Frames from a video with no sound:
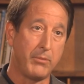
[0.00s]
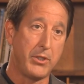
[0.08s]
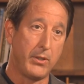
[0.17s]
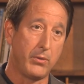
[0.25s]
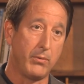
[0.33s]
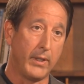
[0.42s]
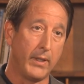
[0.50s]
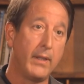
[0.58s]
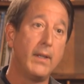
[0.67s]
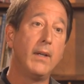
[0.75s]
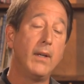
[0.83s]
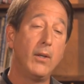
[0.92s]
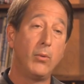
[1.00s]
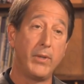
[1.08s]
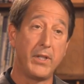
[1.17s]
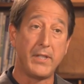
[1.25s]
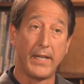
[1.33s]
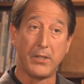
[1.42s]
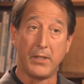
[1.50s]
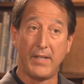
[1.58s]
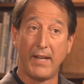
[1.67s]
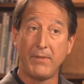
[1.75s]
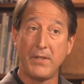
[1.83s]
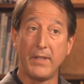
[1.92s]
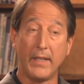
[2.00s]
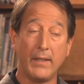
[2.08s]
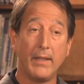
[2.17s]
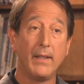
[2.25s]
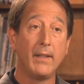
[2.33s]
children with attention deficit,